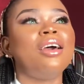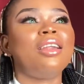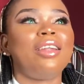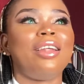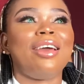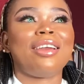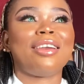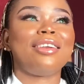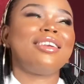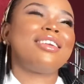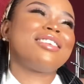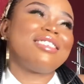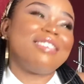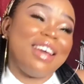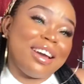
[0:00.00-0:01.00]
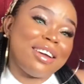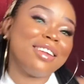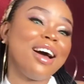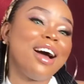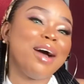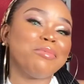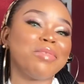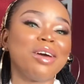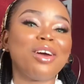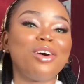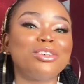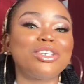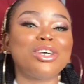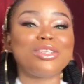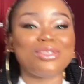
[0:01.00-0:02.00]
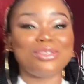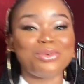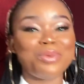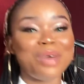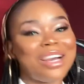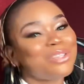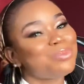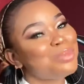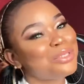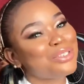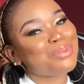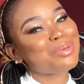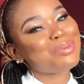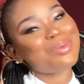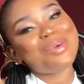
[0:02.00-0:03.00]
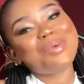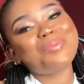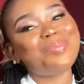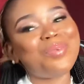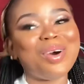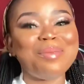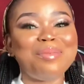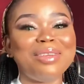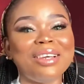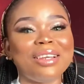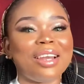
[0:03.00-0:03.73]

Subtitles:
like now I'm not cautious of the way I speak to people in public.